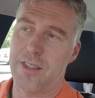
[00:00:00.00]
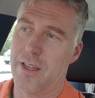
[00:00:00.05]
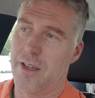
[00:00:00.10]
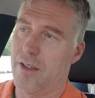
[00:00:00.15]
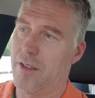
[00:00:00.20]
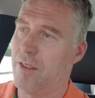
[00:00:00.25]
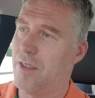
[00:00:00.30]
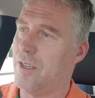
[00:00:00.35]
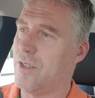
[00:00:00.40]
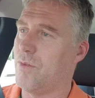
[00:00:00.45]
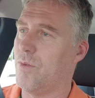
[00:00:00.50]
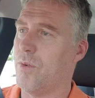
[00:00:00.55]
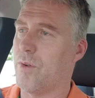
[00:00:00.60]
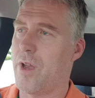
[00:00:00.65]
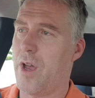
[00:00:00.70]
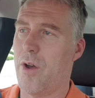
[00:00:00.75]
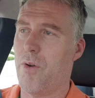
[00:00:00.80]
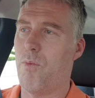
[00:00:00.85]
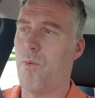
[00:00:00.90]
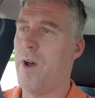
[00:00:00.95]
this will
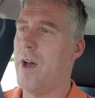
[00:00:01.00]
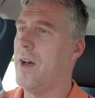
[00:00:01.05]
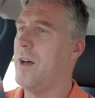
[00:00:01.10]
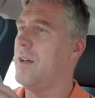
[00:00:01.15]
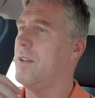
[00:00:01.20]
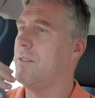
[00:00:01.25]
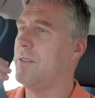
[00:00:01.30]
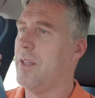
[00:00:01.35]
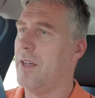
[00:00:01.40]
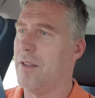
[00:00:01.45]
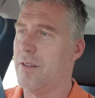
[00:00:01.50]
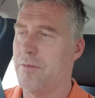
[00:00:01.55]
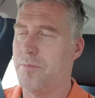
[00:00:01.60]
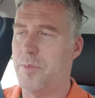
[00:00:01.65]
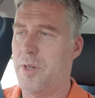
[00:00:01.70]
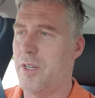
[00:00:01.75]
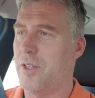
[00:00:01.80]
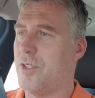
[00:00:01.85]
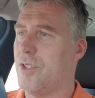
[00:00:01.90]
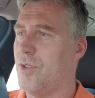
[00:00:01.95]
go well,
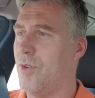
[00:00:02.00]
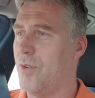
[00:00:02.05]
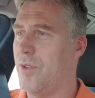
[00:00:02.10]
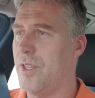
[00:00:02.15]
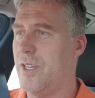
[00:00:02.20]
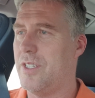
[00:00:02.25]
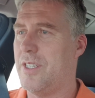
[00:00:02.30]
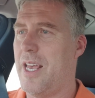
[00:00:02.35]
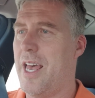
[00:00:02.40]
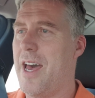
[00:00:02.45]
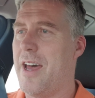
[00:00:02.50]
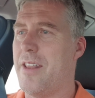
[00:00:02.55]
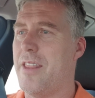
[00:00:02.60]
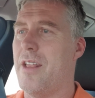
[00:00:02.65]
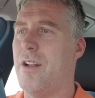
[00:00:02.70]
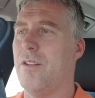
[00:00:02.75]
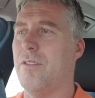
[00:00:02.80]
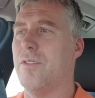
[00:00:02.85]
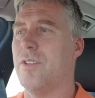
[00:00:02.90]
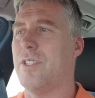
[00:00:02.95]
they'll sort this out, and
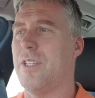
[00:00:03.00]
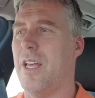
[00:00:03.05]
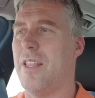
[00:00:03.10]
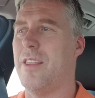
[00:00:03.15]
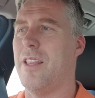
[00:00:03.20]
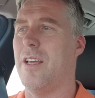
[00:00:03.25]
then all of a sudden